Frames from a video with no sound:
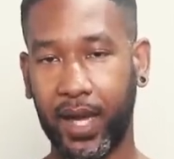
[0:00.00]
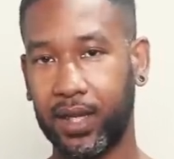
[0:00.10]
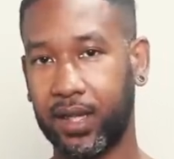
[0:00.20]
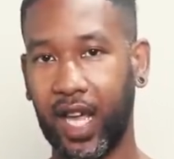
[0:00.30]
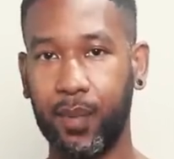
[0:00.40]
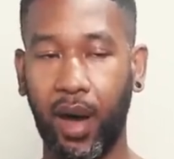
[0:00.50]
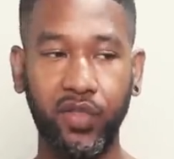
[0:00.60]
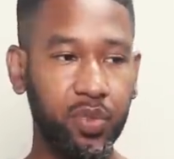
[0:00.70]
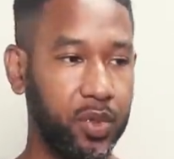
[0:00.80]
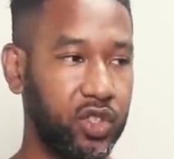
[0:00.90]
in the day, but
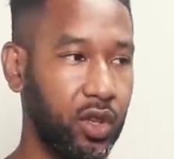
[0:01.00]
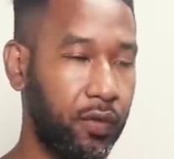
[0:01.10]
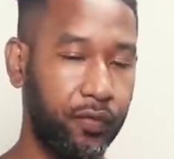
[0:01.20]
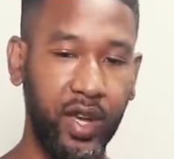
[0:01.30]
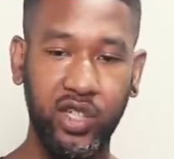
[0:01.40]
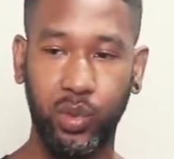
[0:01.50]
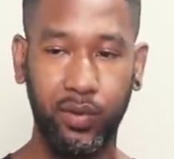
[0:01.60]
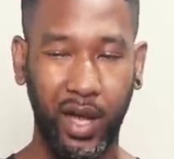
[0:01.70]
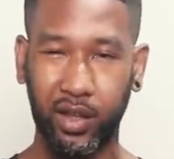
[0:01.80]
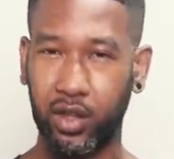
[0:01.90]
I've just been so fixed
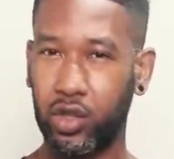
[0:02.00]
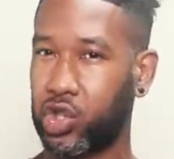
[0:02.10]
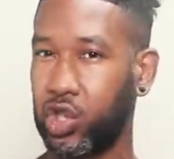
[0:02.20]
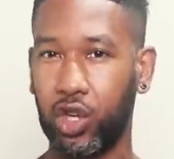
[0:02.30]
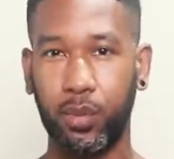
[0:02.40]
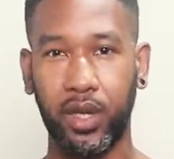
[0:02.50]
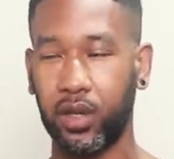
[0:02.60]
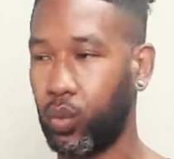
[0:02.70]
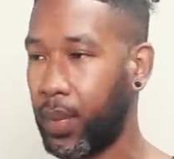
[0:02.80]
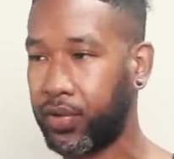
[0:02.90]
with like the YouTube and
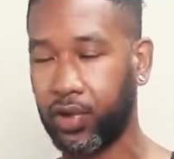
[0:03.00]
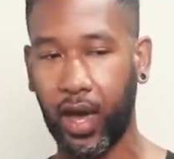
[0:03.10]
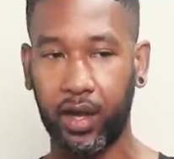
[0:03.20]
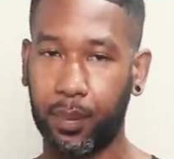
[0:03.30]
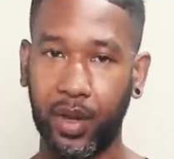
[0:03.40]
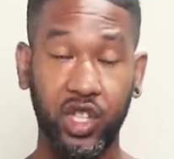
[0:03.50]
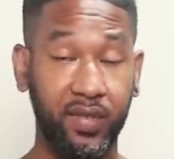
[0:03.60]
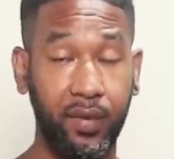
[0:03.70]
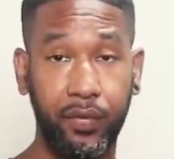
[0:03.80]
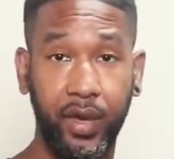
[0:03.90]
the website and a bunch
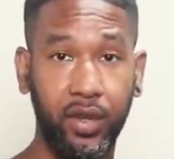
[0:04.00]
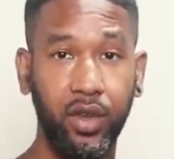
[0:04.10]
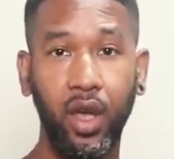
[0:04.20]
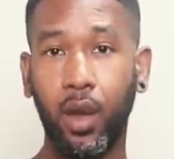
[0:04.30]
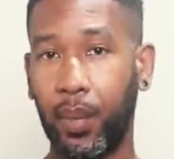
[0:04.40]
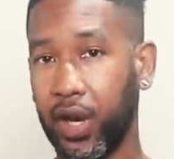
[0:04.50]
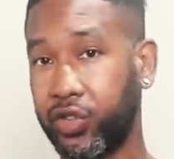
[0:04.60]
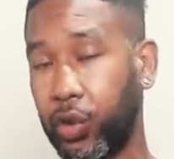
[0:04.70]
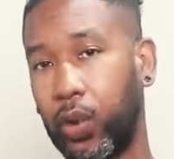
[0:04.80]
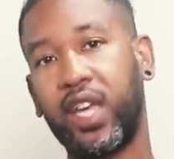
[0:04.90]
of other things, but
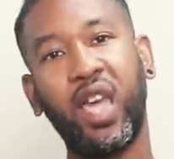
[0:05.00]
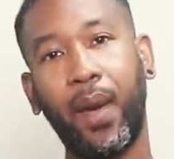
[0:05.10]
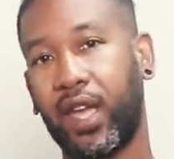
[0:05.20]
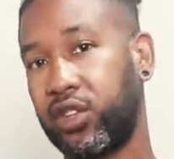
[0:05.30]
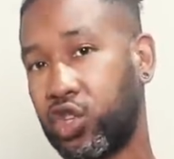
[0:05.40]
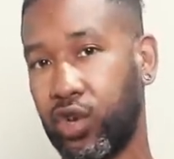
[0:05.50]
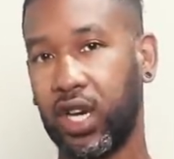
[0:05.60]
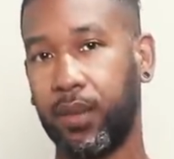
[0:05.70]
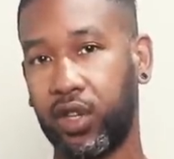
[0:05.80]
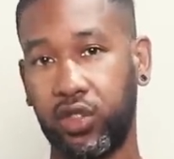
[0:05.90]
I do want to get back into
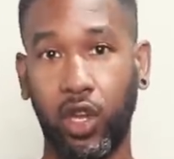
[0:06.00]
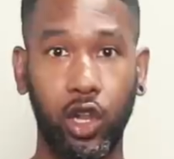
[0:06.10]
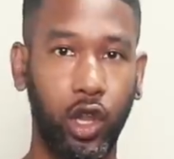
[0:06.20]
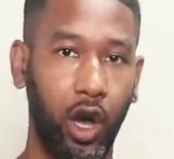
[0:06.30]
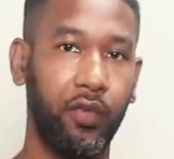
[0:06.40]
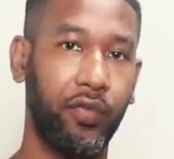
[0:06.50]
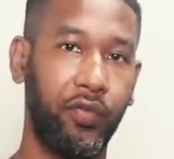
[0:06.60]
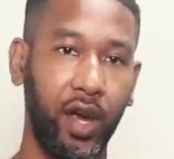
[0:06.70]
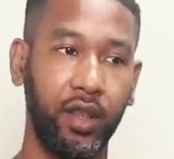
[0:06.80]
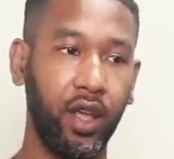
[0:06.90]
trading because it's a lot of
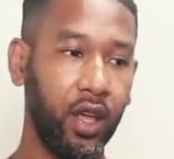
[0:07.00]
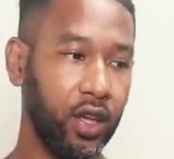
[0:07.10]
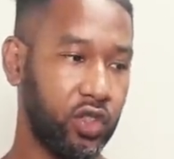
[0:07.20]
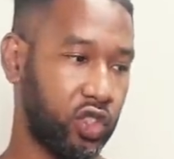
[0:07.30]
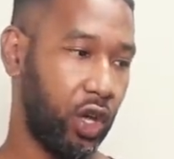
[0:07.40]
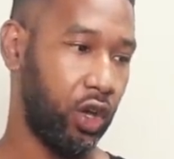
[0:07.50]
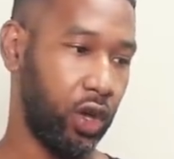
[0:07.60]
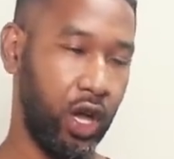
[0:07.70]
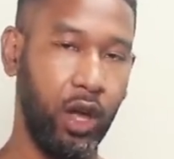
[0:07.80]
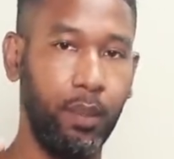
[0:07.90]
fun.
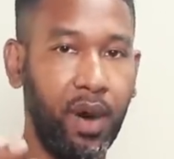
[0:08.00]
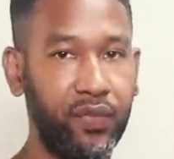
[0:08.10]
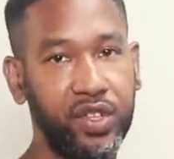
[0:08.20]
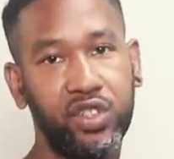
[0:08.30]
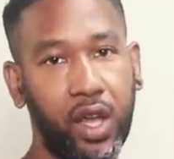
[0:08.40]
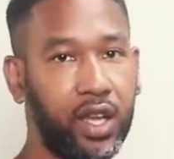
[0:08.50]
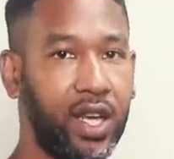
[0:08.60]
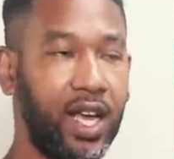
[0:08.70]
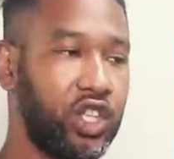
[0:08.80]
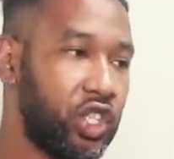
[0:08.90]
So monthly designer
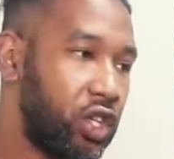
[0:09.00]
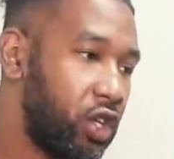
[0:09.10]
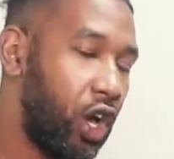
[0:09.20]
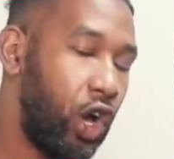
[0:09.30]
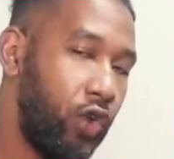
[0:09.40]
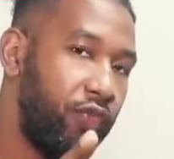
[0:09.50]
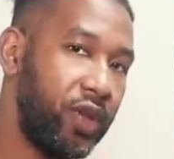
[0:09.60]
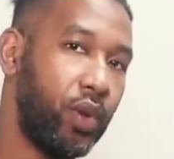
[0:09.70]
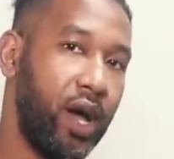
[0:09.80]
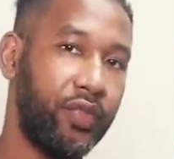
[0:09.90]
collection,
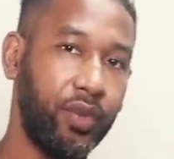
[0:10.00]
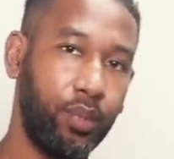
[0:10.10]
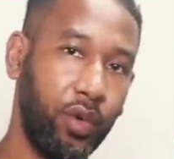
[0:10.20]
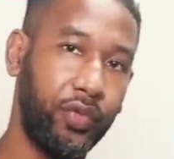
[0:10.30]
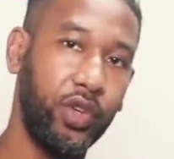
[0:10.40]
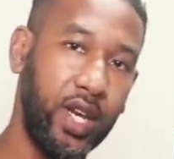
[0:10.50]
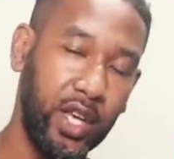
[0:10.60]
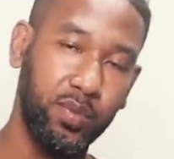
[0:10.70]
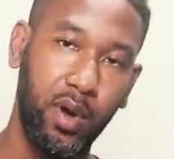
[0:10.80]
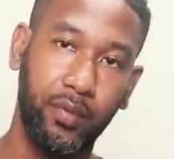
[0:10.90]
hopefully we'll have some more for you
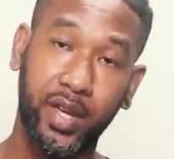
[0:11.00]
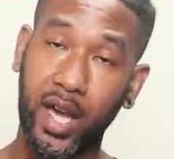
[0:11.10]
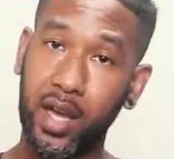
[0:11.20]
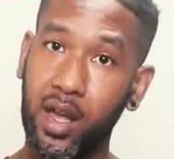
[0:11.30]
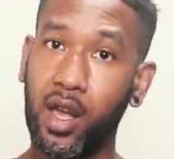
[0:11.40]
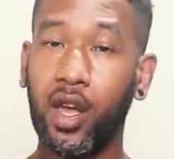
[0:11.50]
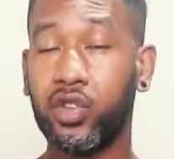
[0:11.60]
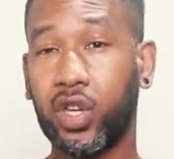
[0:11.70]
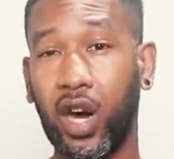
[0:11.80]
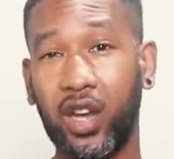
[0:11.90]
next month, okay?
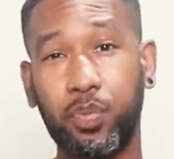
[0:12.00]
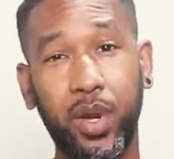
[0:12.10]
So guys,